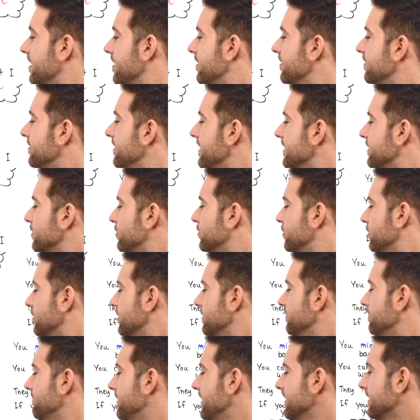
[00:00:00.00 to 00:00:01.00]
They
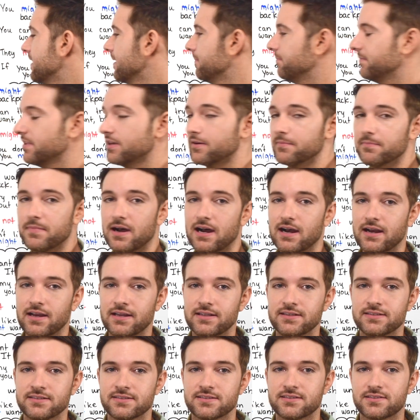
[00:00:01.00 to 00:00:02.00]
couldn't make up their
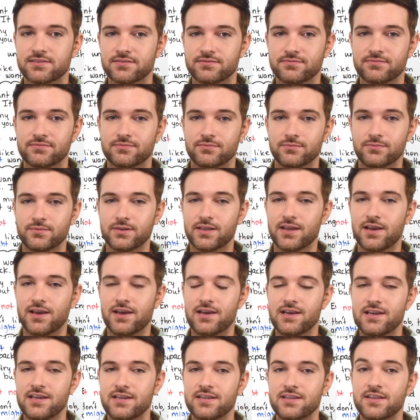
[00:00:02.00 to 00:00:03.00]
minds,
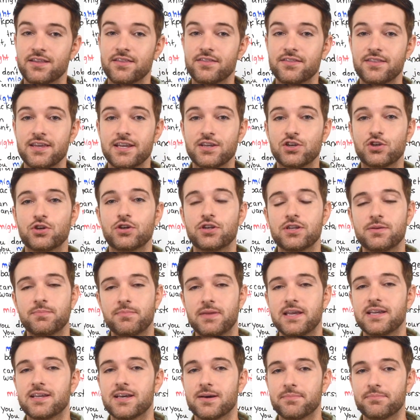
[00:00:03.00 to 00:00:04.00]
okay? They couldn't
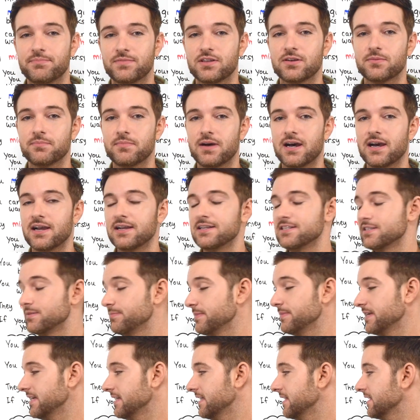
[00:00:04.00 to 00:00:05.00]
make up their minds,
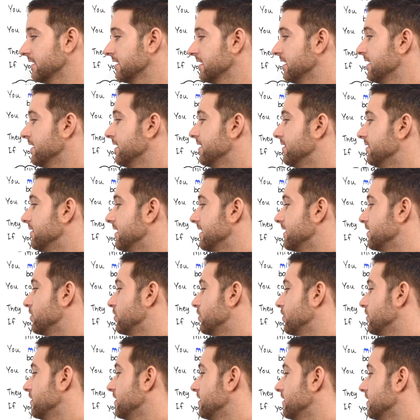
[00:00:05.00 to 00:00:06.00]
meaning they
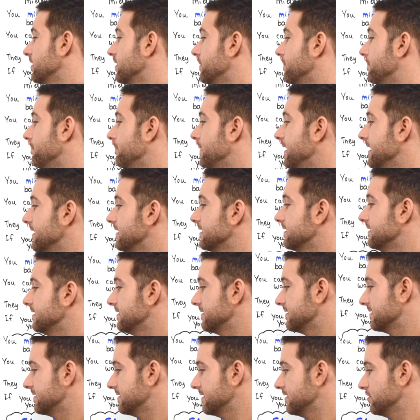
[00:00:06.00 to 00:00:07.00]
couldn't make a
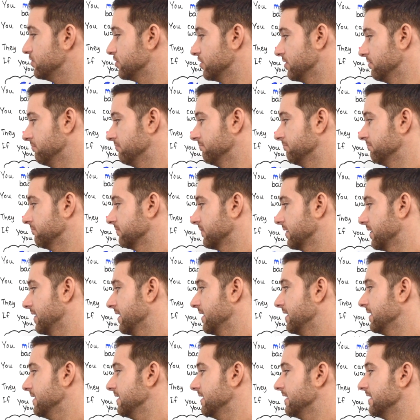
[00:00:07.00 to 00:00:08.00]
decision,
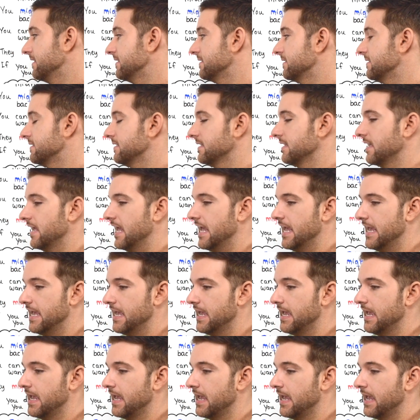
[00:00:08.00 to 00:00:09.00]
okay? It's
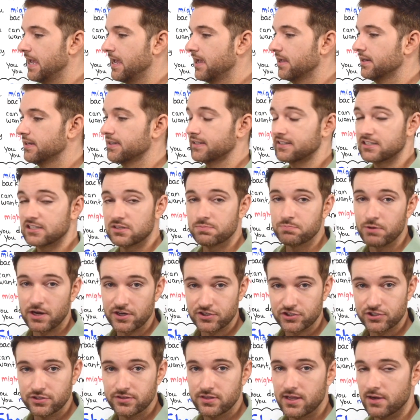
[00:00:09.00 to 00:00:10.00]
an
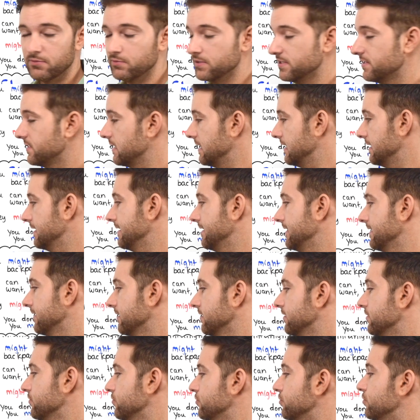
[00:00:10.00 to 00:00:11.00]
expression that we say in
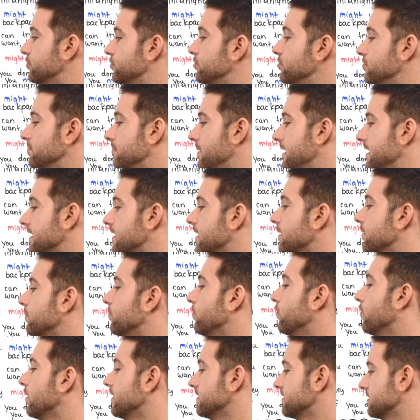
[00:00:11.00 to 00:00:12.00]
English, to make up
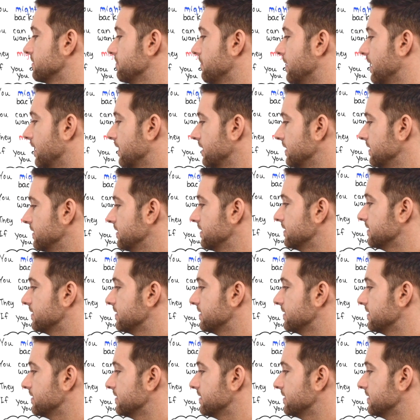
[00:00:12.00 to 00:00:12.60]
one's mind.